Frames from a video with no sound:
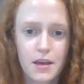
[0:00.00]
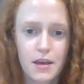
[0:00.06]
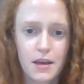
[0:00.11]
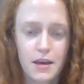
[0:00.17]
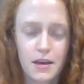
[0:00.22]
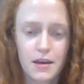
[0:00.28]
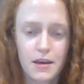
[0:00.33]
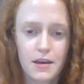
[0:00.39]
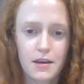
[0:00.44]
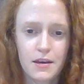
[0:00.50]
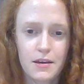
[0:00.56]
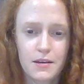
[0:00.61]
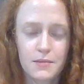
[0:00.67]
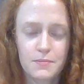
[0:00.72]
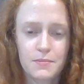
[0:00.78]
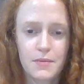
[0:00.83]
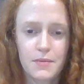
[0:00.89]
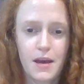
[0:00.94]

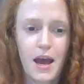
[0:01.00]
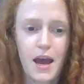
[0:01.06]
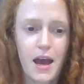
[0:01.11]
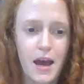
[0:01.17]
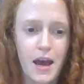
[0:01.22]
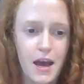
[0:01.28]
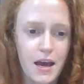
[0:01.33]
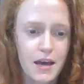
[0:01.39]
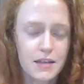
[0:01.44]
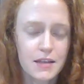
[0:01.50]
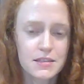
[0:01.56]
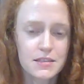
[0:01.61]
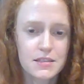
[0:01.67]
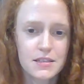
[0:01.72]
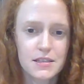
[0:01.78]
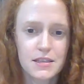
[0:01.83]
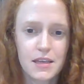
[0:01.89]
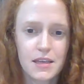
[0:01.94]
and
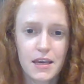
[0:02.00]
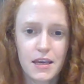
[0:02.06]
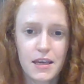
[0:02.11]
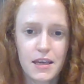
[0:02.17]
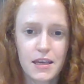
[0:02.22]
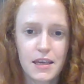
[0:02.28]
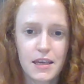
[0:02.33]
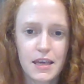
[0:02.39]
today